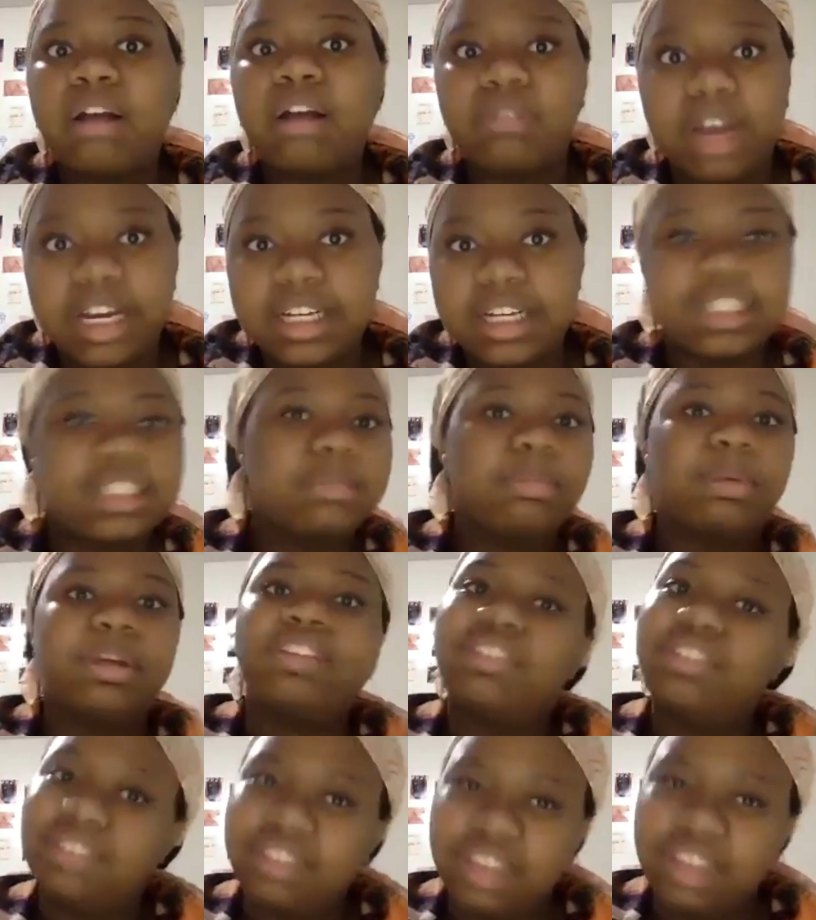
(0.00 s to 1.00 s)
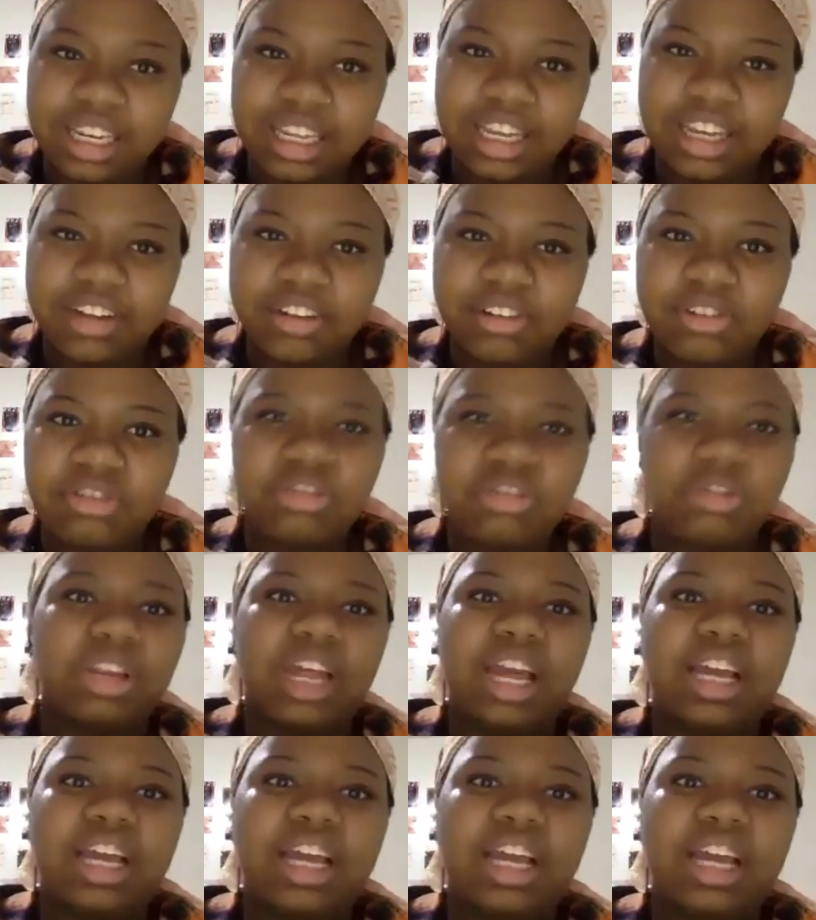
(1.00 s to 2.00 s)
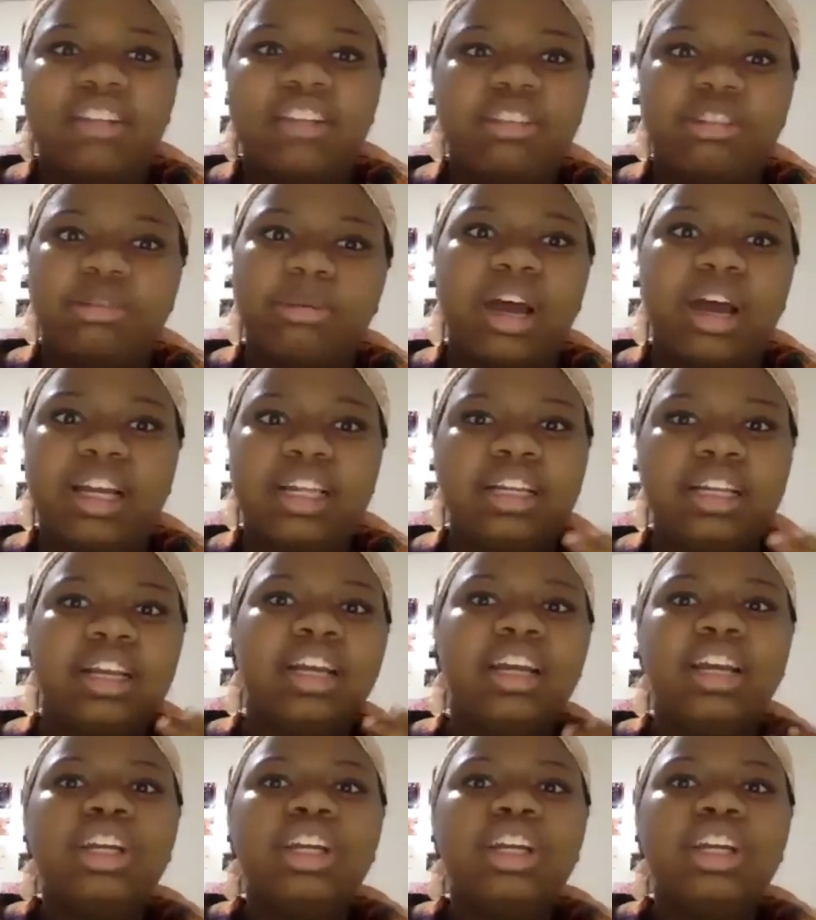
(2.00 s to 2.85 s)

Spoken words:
racist, but it still is. So like that's why,